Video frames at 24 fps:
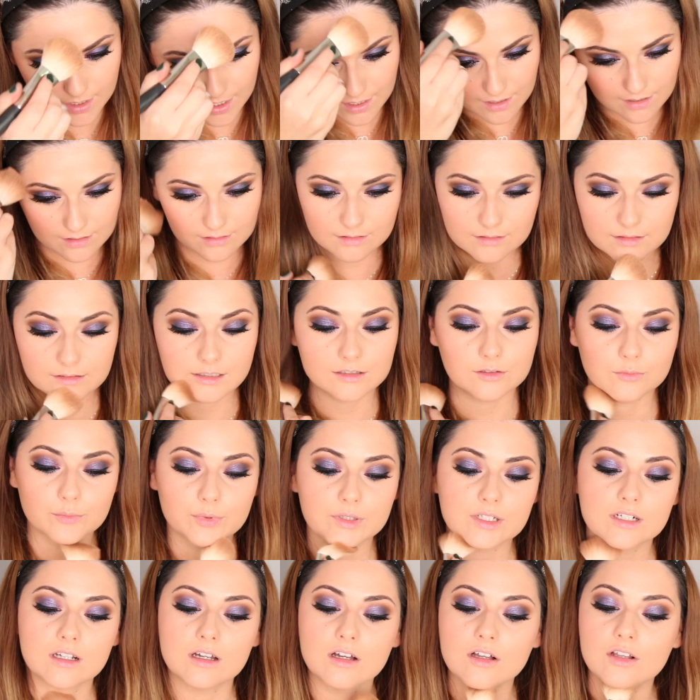And a little
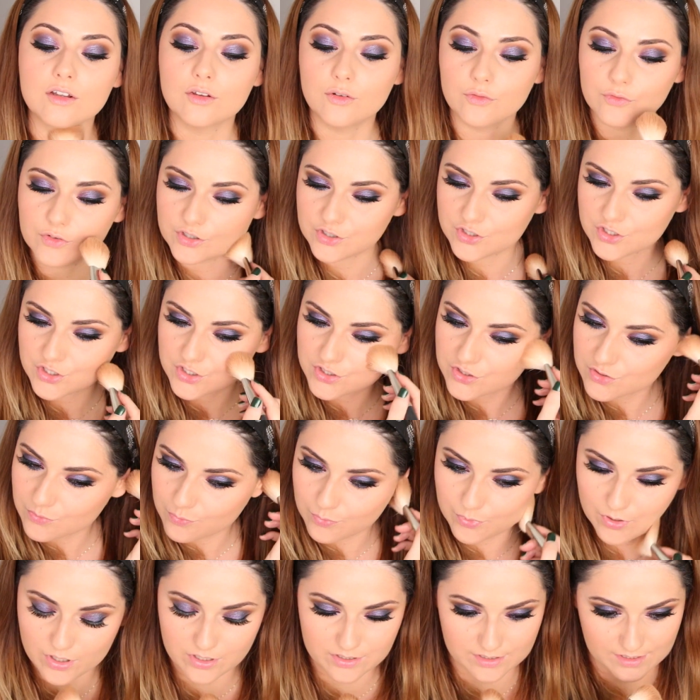bit all over, just to
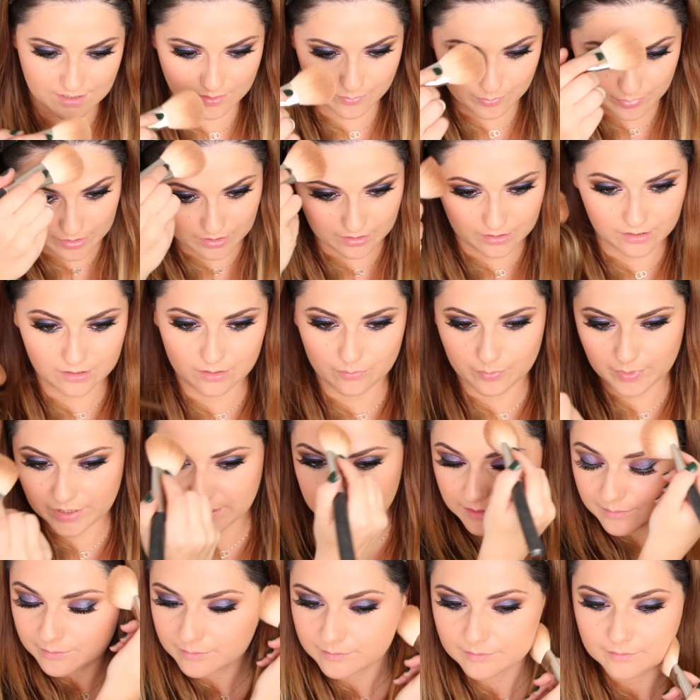bronze up a little
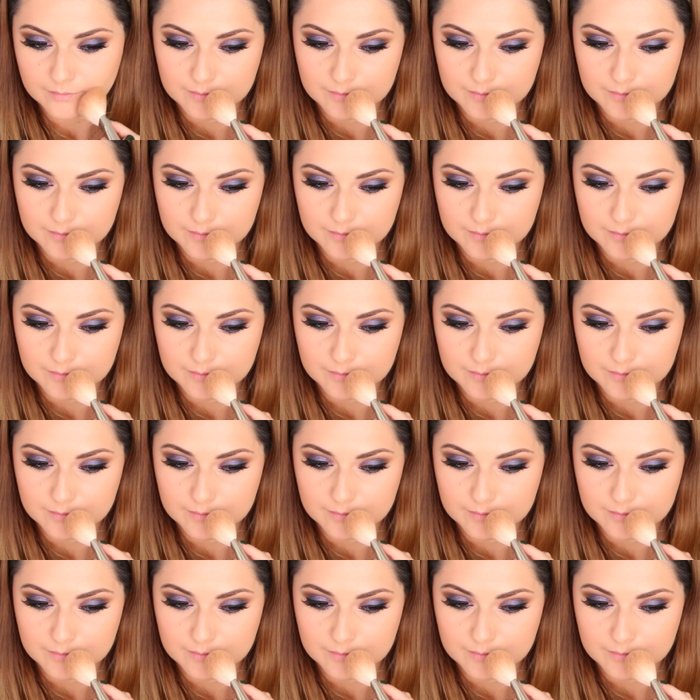bit.